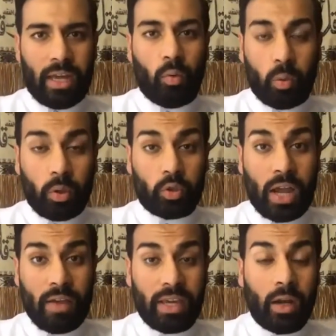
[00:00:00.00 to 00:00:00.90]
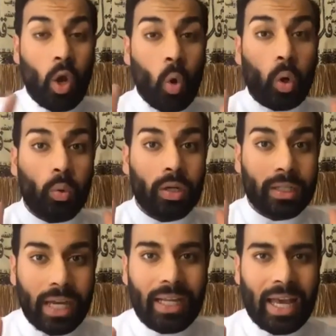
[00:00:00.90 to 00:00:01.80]
what we're
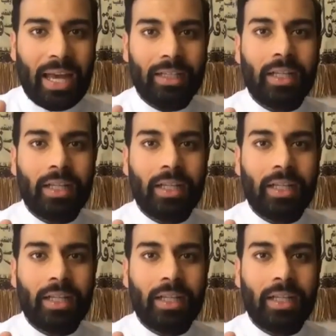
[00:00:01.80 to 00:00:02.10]
getting at,